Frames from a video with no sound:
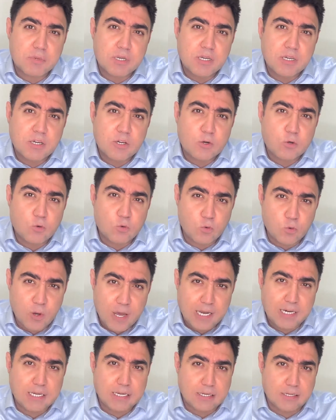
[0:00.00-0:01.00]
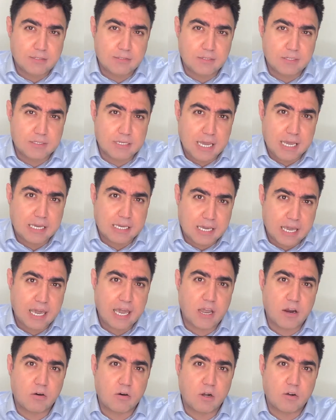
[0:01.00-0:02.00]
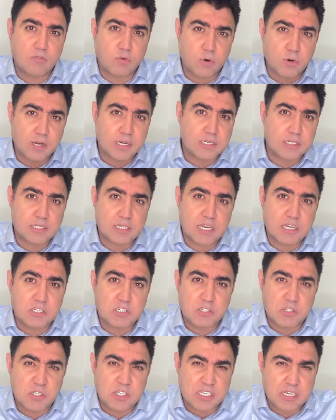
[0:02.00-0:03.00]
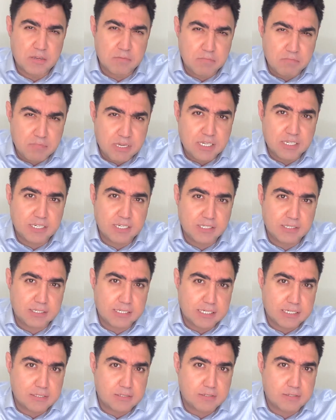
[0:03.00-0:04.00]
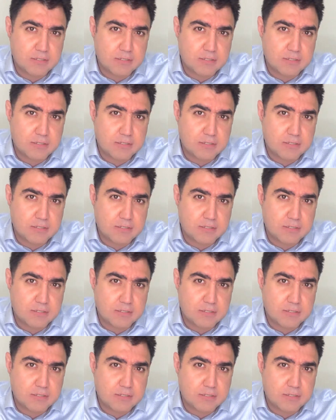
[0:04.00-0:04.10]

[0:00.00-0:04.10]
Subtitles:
ready to take care of organizations' immediate needs?